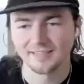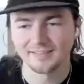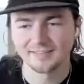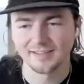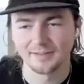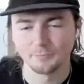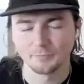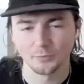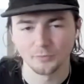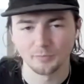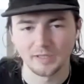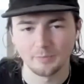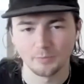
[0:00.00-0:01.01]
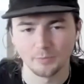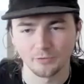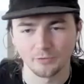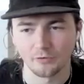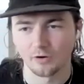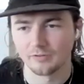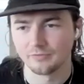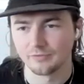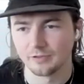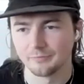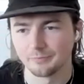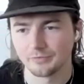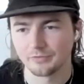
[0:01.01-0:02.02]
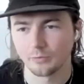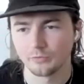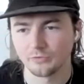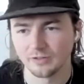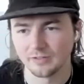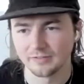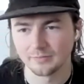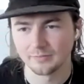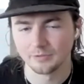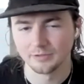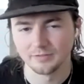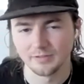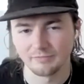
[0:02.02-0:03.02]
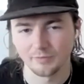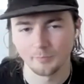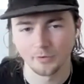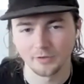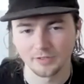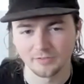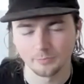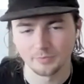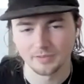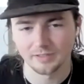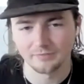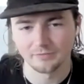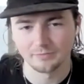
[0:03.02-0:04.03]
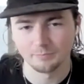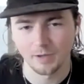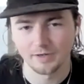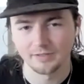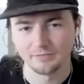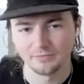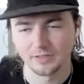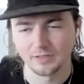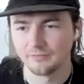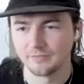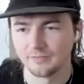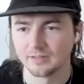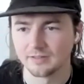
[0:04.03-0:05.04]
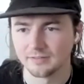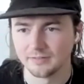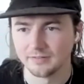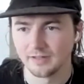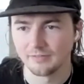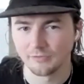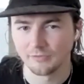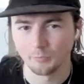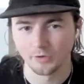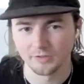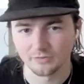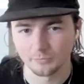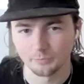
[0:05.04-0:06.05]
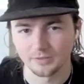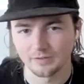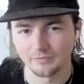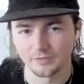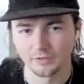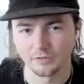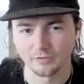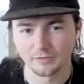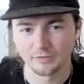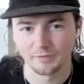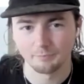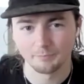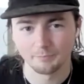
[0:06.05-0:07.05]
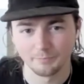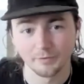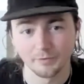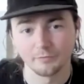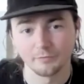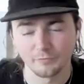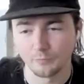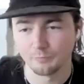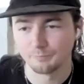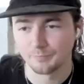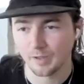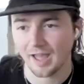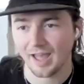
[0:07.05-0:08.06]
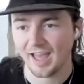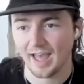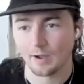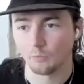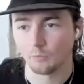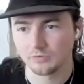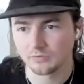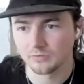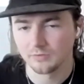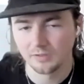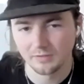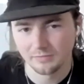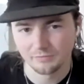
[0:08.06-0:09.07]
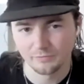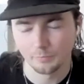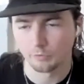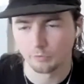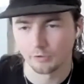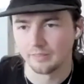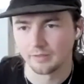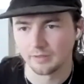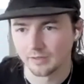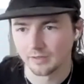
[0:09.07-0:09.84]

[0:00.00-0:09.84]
same sort of people that cry for socialism and everybody should be given money for living and everybody should be given a, uh, a, a house for breathing.